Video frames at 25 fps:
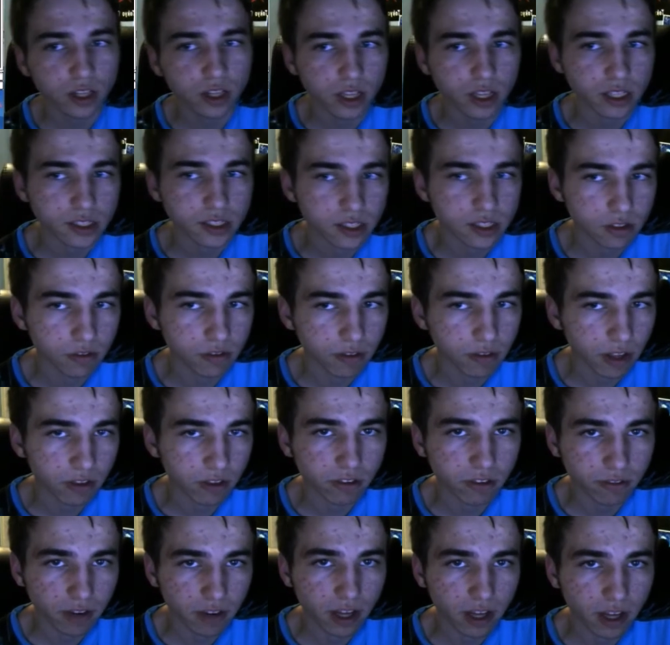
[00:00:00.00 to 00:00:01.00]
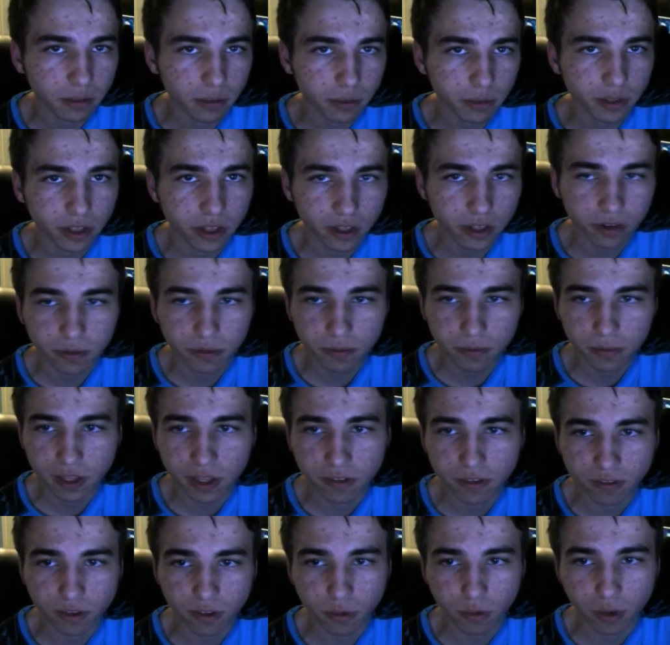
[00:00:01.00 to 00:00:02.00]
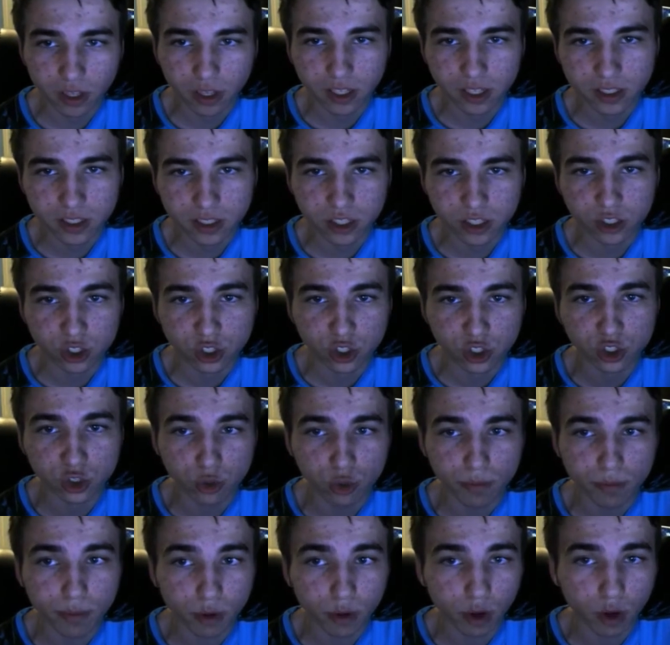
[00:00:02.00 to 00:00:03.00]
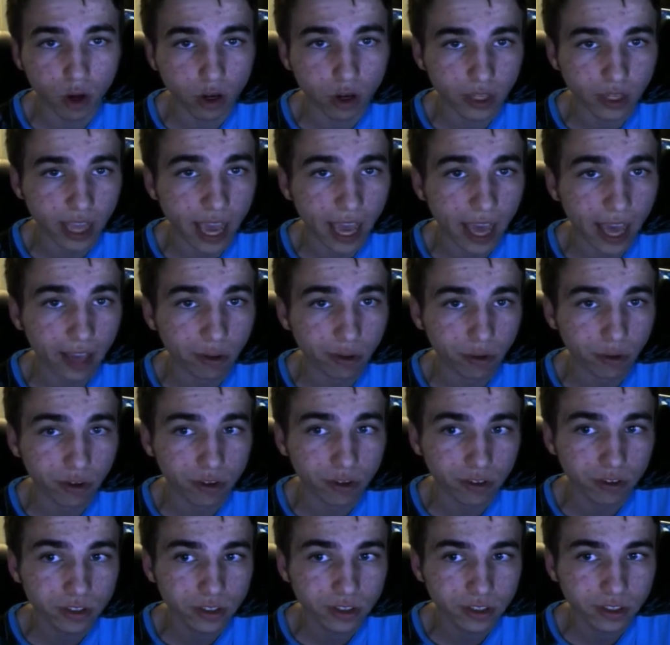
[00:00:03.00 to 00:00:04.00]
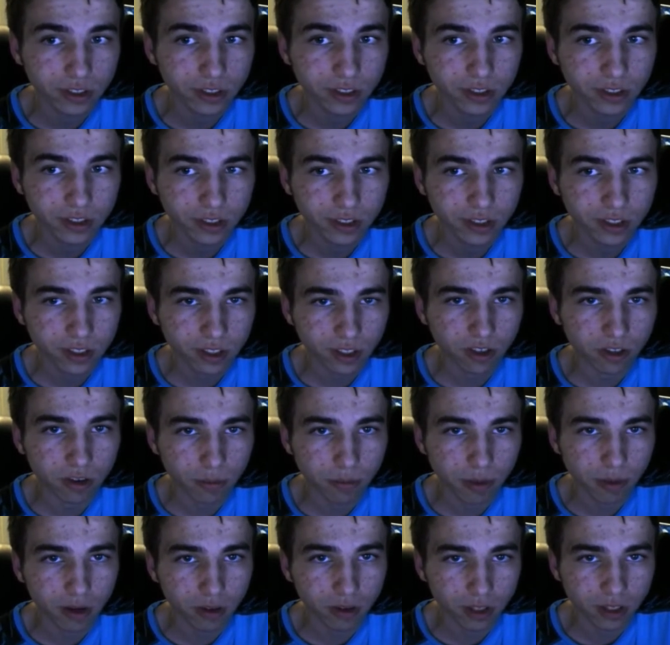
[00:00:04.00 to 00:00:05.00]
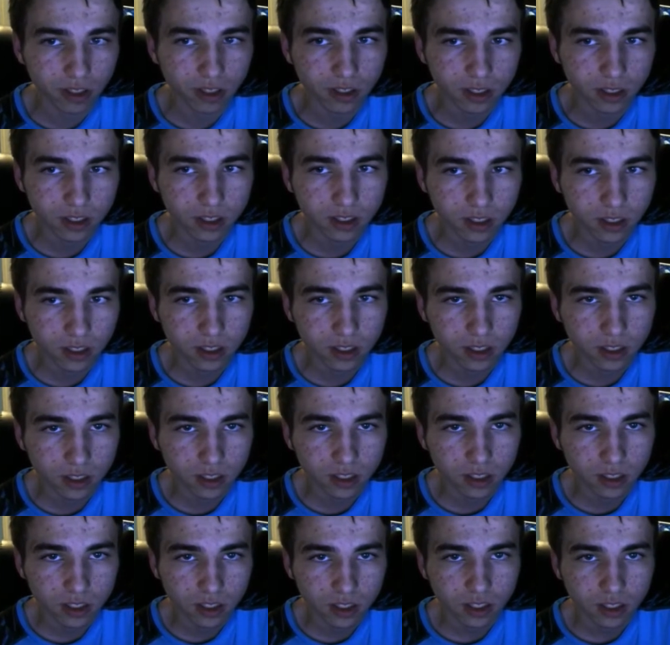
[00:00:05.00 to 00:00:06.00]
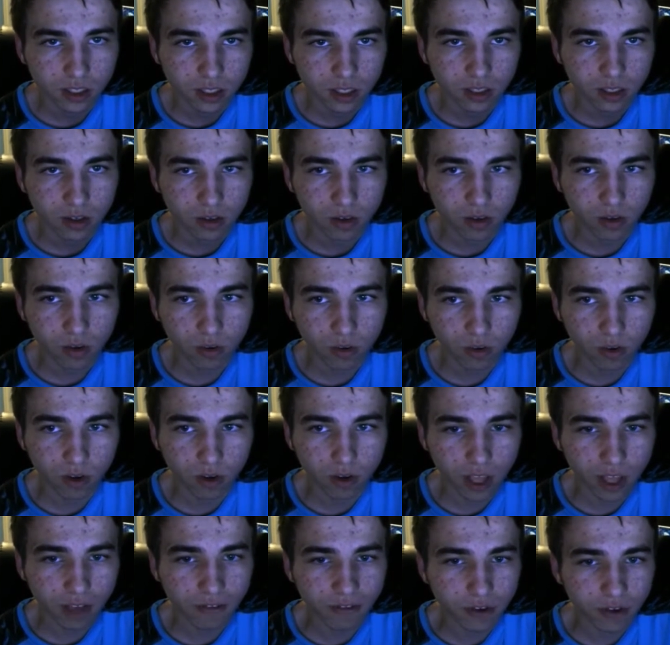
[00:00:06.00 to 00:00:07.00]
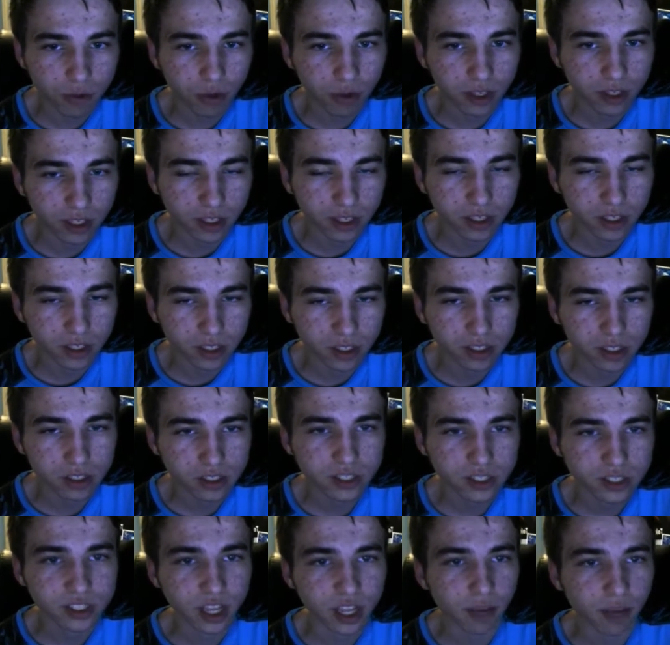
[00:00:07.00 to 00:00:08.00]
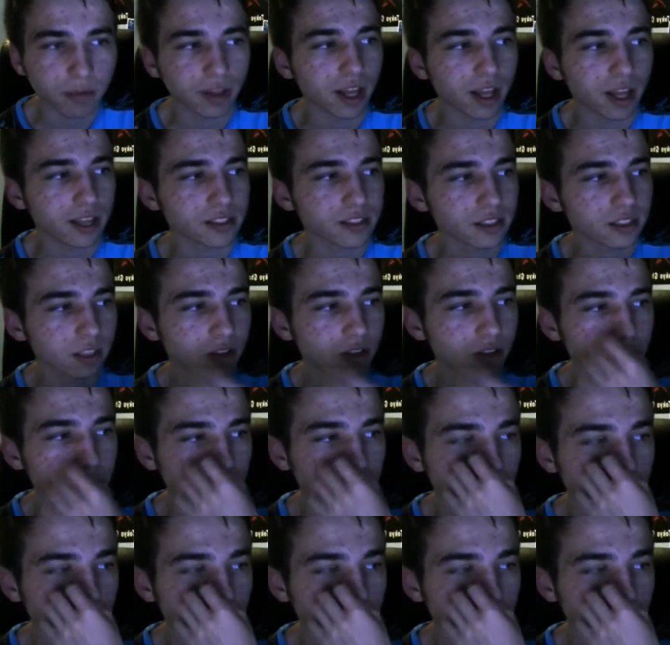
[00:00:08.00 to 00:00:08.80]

is still very viable though, if you're wanting to super hard aggro your opponent, or if you want to stabilize a little bit